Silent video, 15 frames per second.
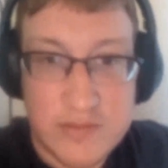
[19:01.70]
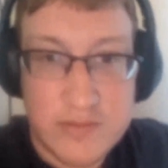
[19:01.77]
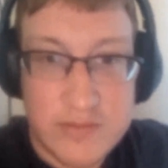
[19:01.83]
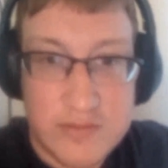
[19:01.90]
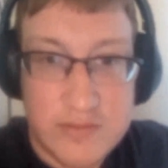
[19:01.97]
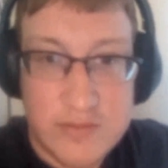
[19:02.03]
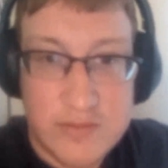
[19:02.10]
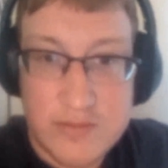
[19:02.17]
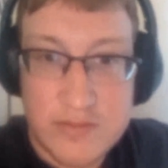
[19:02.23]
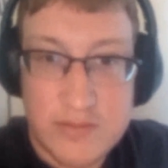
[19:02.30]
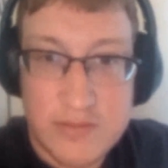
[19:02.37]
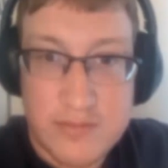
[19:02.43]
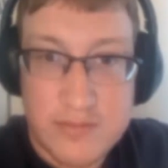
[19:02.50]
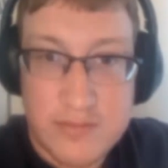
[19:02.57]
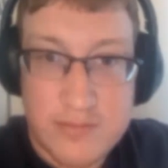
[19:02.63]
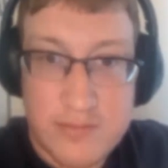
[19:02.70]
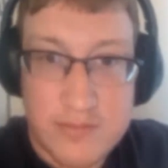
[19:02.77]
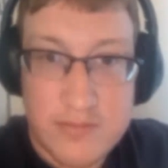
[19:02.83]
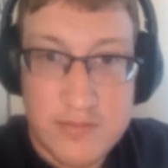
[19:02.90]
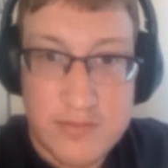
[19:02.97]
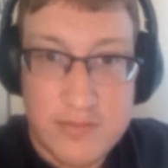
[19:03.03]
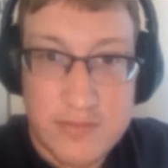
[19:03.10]

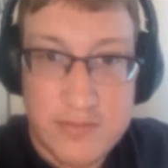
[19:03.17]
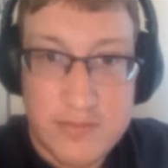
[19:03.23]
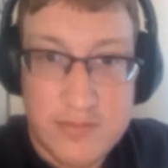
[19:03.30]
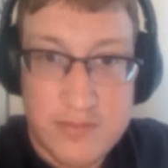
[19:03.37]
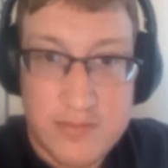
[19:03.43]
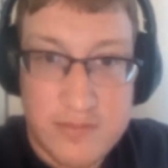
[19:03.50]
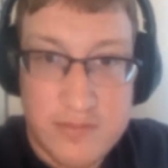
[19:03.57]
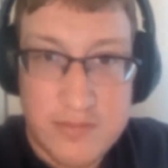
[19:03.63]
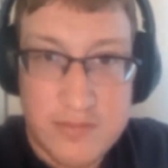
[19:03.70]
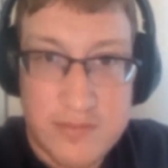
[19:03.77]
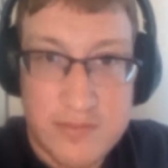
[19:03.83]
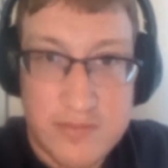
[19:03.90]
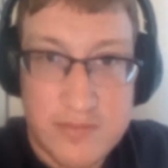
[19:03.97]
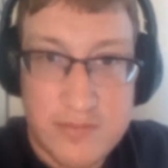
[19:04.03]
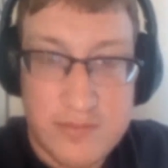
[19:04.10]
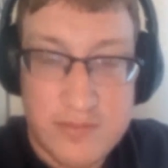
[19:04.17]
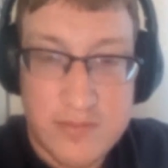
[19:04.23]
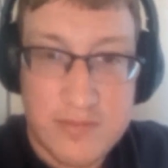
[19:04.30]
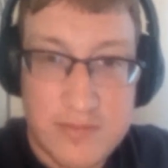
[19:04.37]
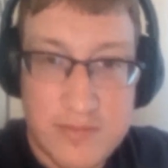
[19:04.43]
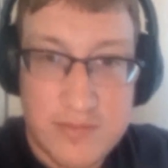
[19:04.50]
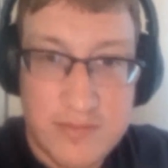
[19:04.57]

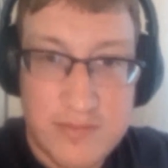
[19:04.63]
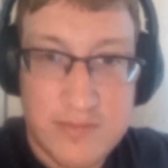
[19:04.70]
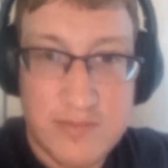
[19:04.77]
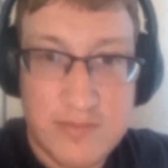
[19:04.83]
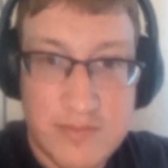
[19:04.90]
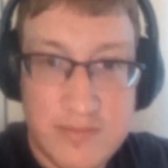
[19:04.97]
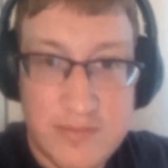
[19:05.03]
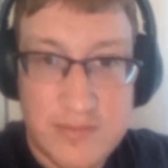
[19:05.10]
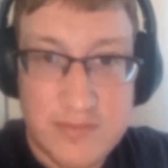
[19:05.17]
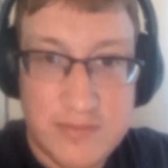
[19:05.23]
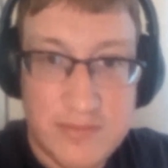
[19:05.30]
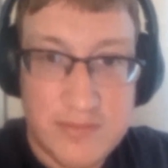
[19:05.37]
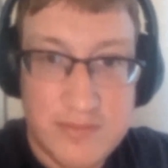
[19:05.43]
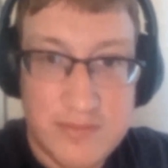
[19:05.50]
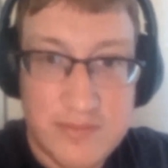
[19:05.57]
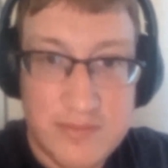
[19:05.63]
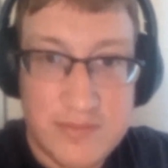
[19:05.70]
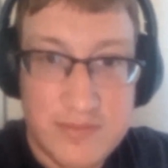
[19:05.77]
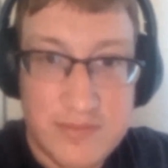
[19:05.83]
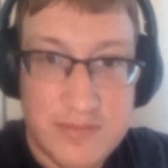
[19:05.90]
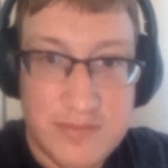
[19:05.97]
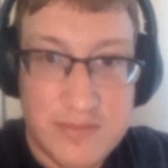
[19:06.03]

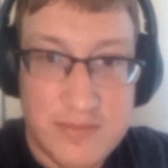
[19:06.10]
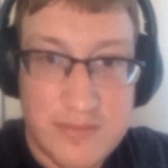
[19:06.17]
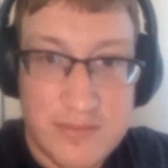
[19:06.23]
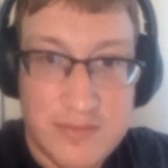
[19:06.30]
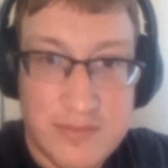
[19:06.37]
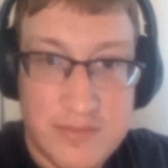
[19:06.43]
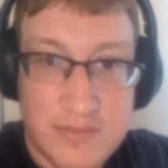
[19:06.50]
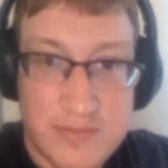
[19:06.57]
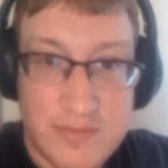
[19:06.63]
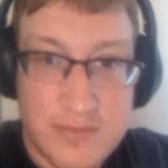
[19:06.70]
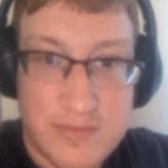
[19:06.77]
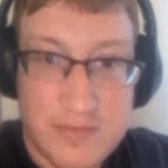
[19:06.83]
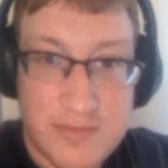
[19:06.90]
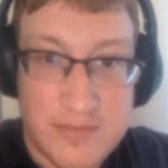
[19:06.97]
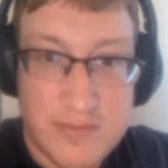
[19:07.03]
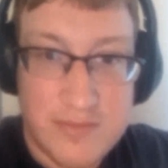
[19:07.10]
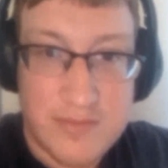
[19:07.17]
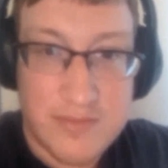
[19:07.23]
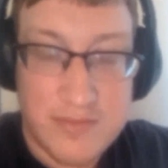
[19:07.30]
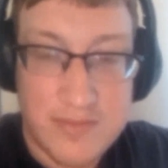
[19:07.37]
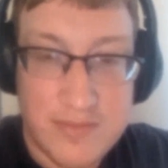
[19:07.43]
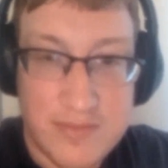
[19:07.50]

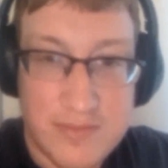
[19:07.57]
(silent)